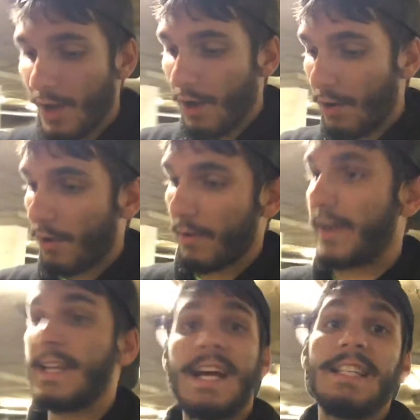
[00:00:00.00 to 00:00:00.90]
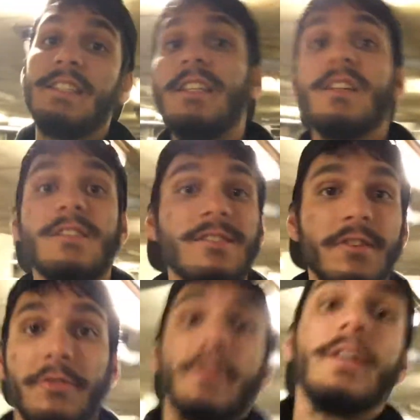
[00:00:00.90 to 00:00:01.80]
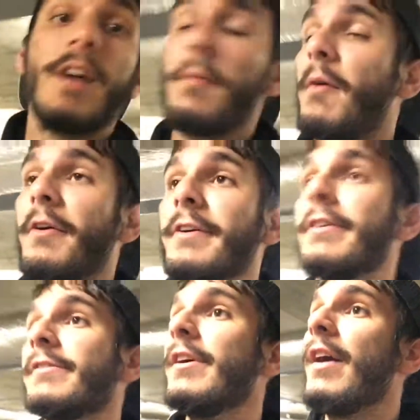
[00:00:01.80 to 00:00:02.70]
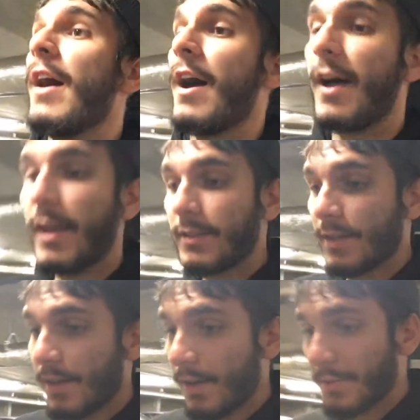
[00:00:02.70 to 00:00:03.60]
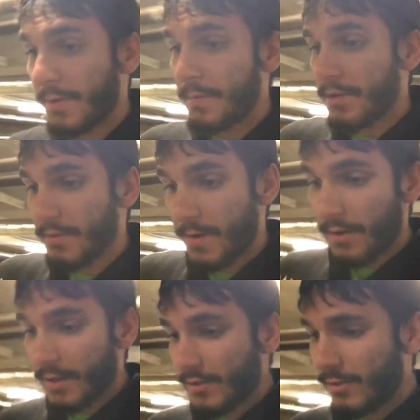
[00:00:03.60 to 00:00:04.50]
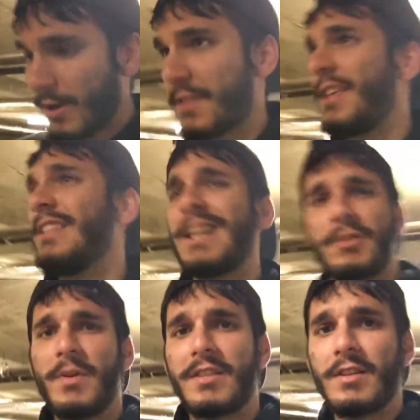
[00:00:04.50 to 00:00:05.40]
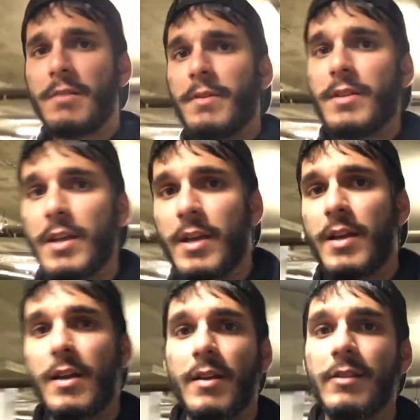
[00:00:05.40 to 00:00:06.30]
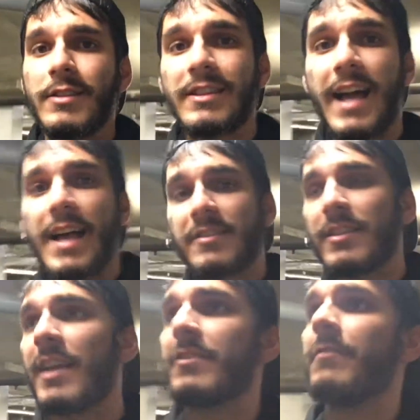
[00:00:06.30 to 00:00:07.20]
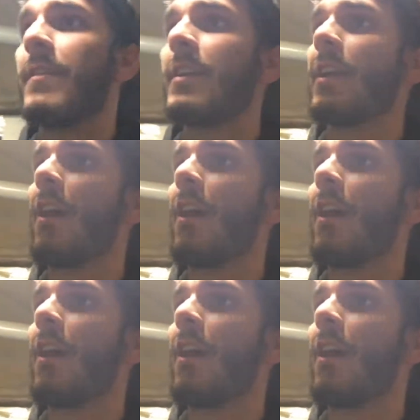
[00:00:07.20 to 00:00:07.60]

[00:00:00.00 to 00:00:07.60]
or any ideas. Literally, I'm all ears. And that's pretty much about it. So I think next week's gonna be the last event at